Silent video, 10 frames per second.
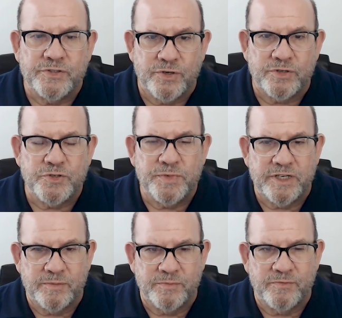we start to
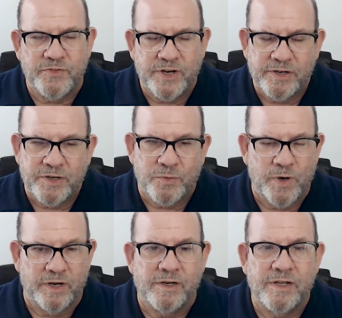become very
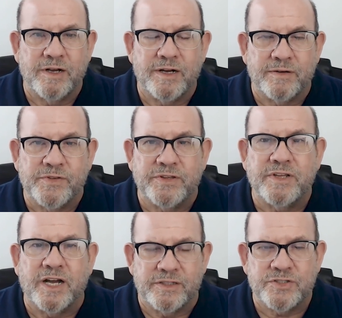aware of the
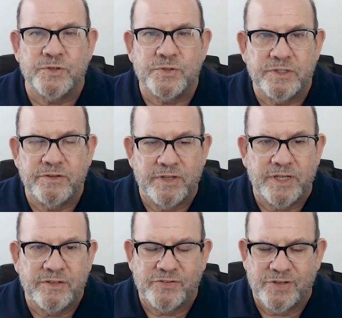not so good
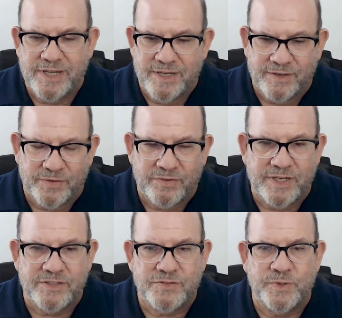things, of the
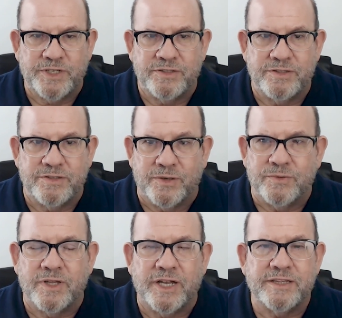things we
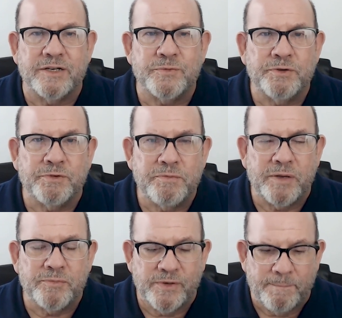don't like that we
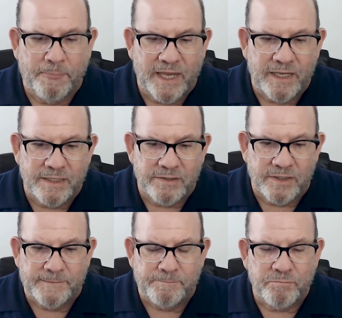remember.
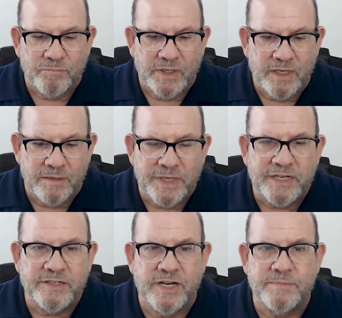And, um, and
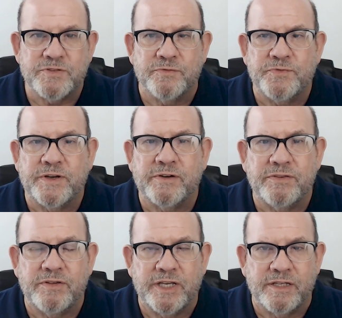many times the
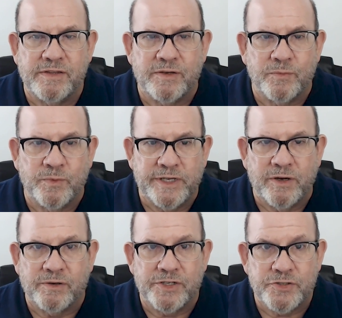very thing that
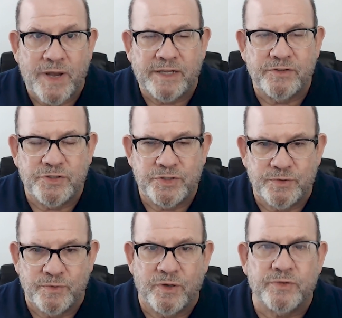we are attracted
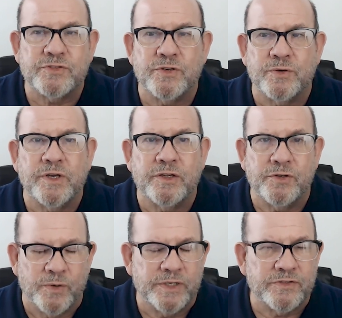to also
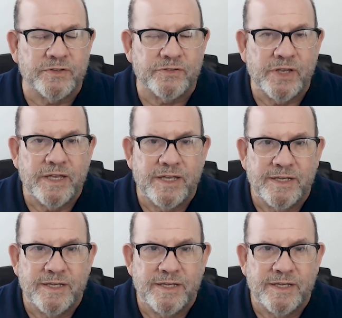annoys us.